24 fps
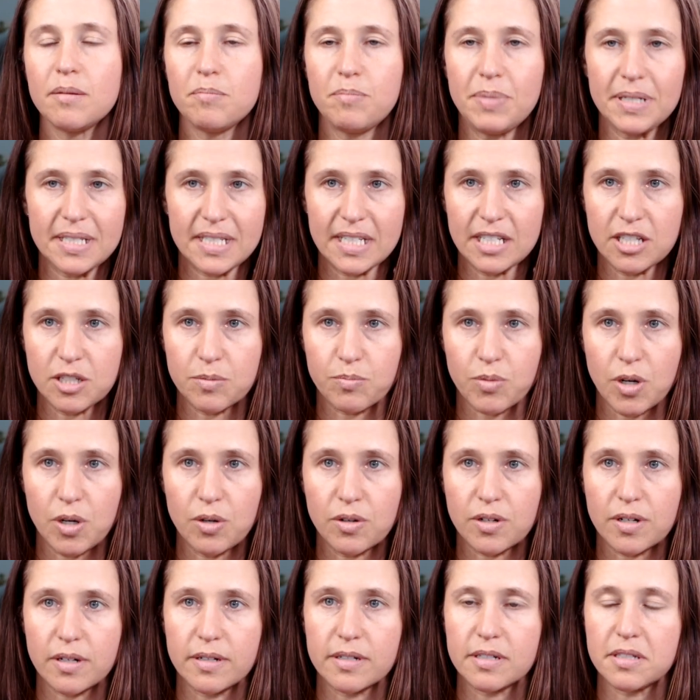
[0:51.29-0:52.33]
business
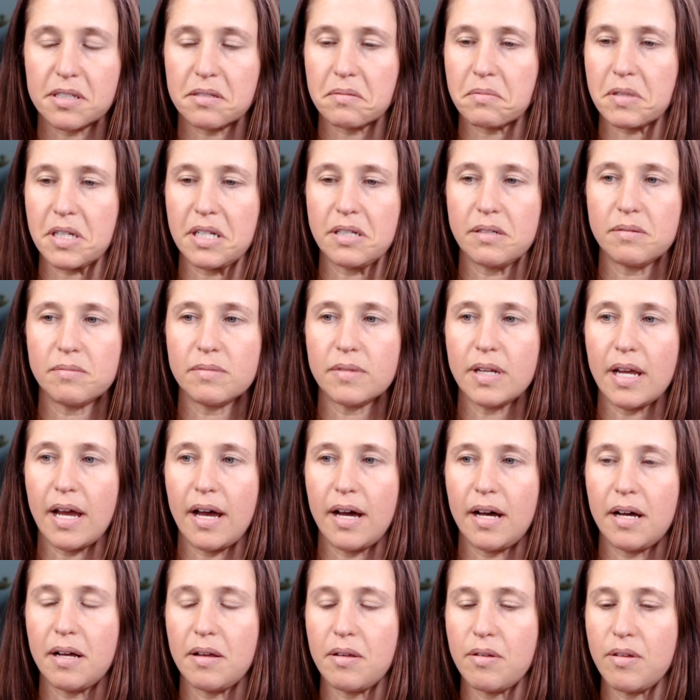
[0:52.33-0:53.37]
brokers
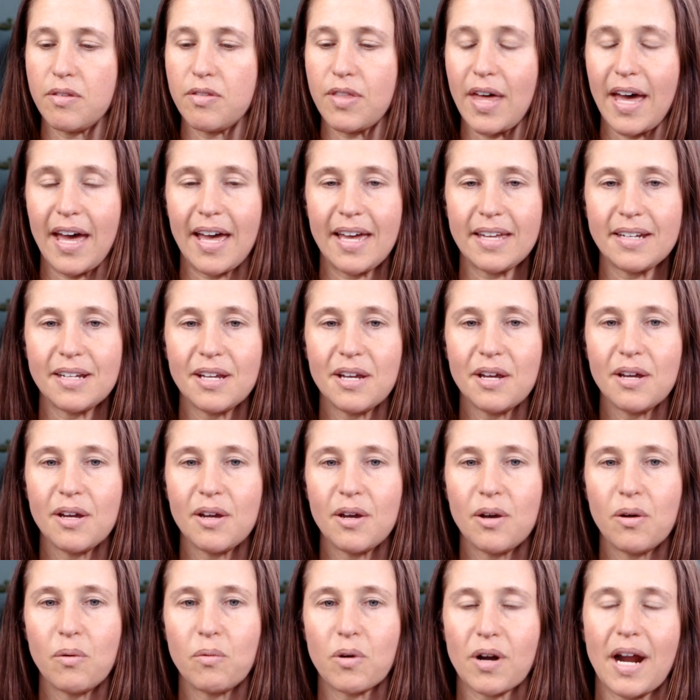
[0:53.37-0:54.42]
that
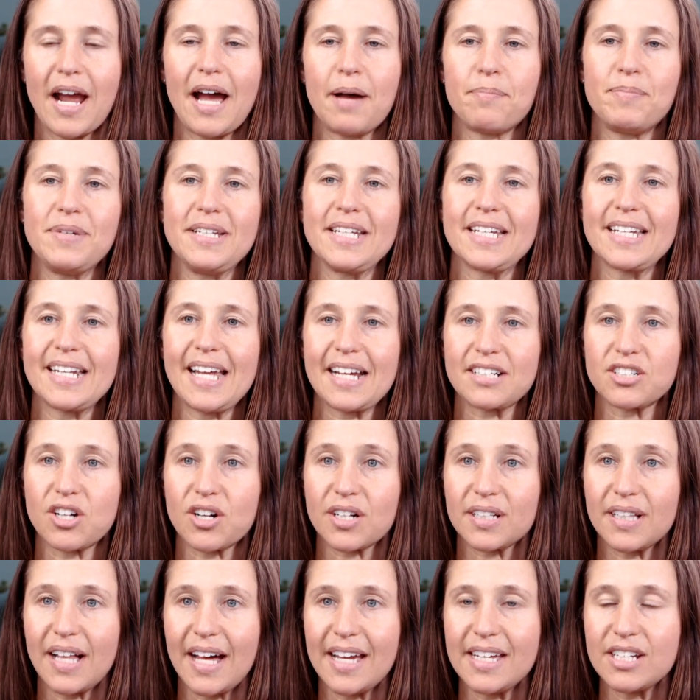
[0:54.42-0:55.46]
we're happy to connect our
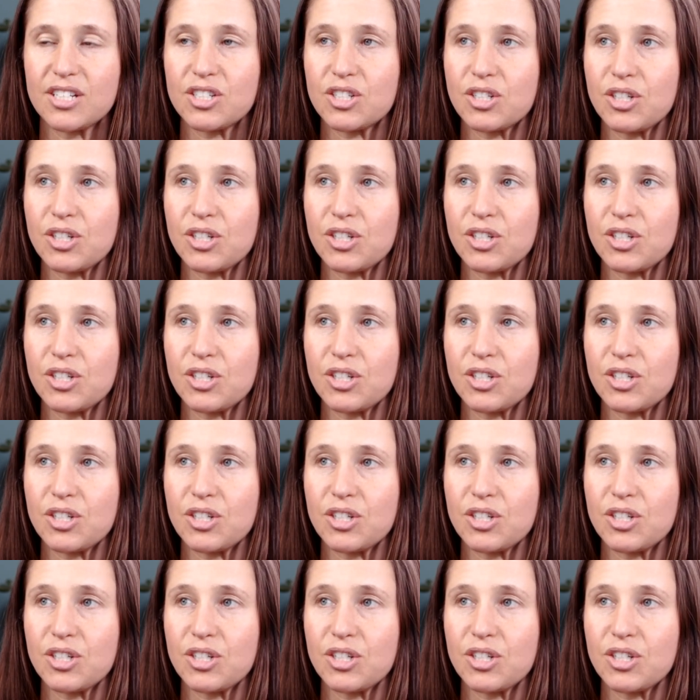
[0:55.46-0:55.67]
clients